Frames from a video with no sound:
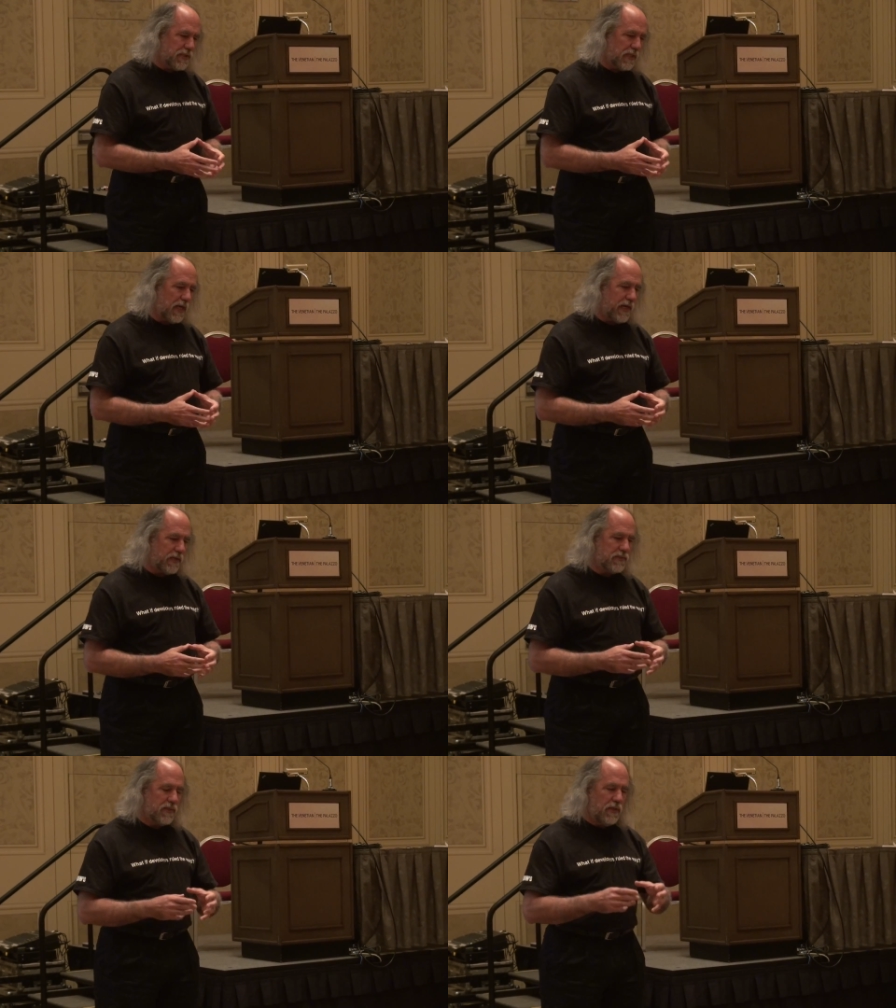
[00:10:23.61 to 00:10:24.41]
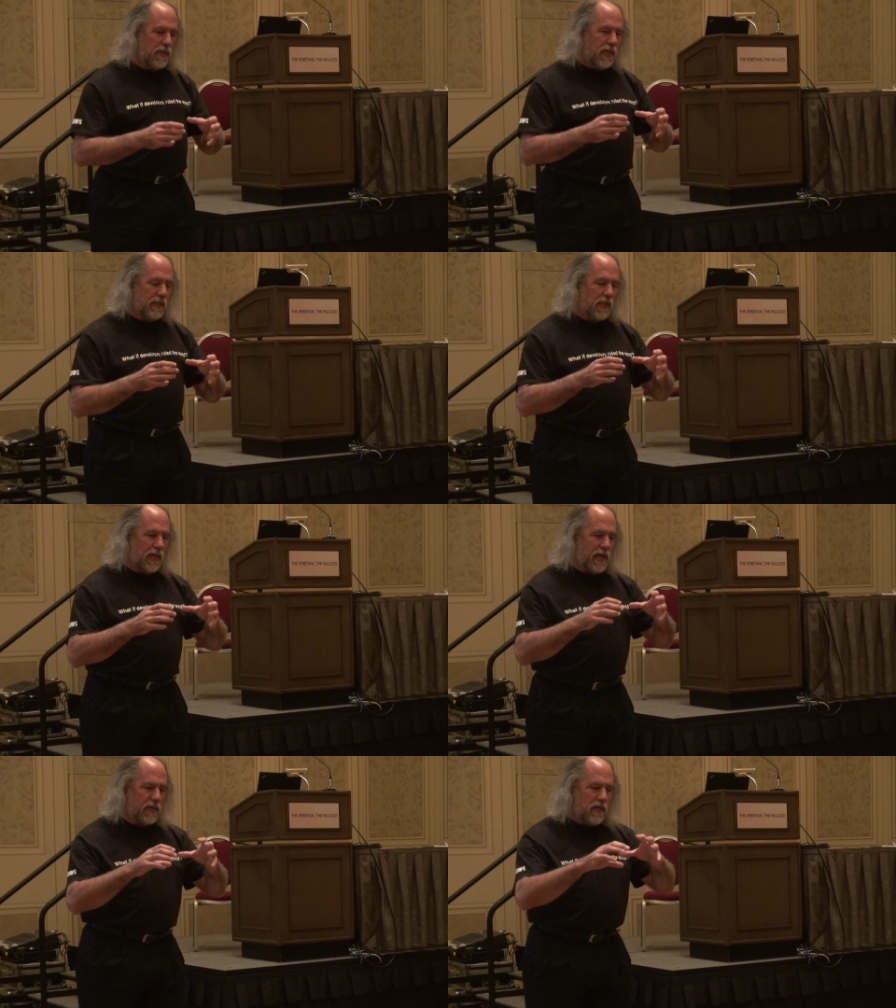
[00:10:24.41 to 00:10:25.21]
and the
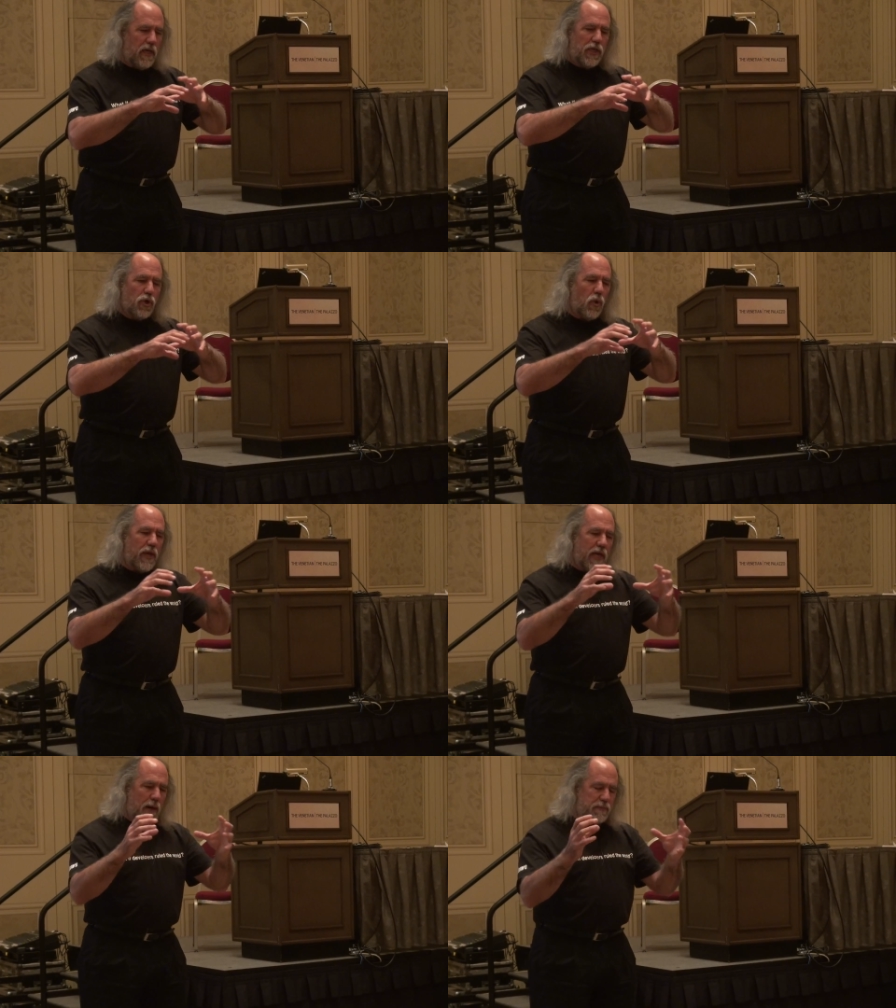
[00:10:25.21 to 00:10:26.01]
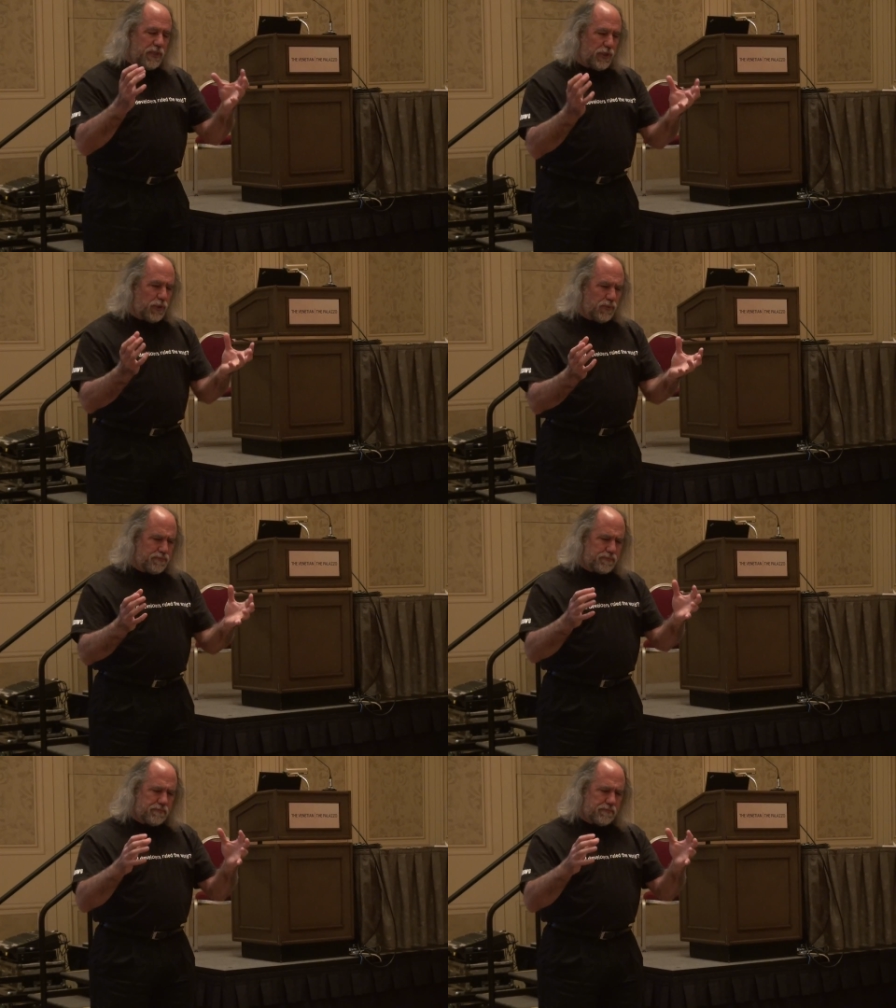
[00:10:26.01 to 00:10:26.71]
like, growing up to